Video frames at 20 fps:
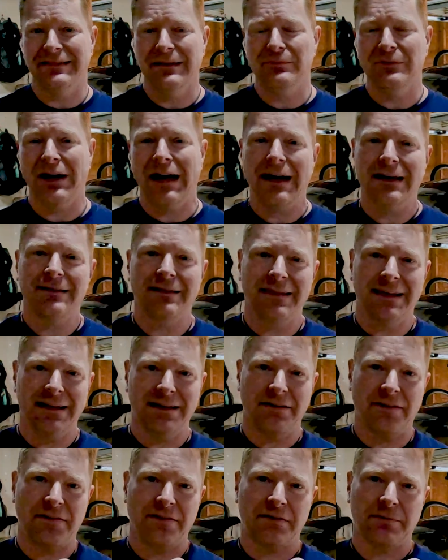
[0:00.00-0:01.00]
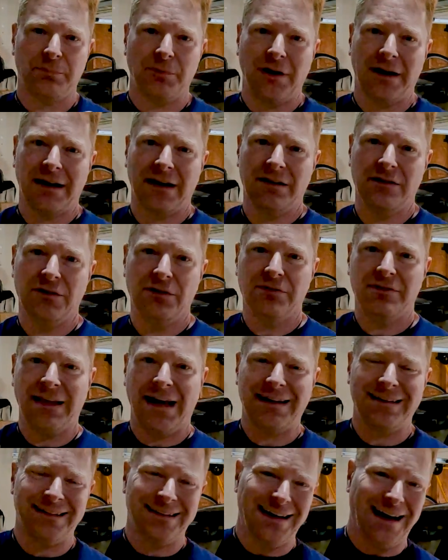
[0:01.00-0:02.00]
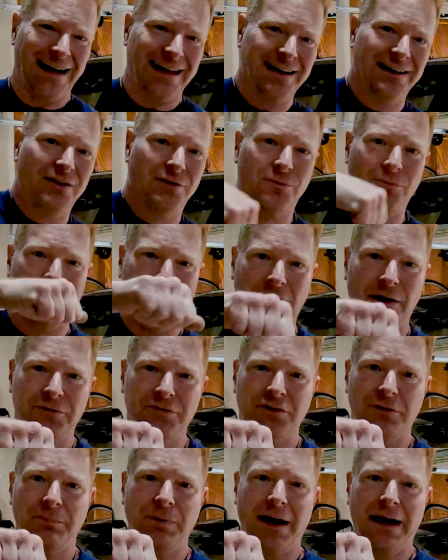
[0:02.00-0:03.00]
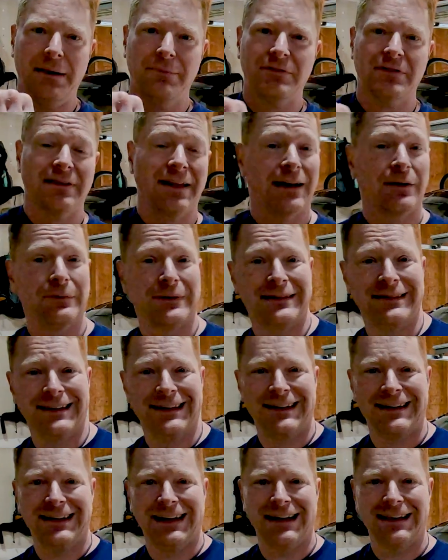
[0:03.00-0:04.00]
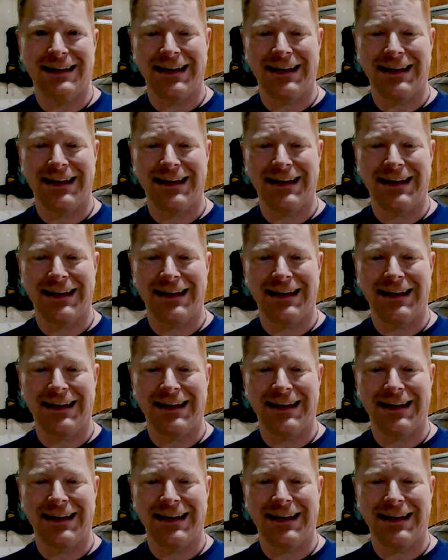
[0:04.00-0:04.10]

zip tie to the end of the spring and use that to guide it around your pipes like I did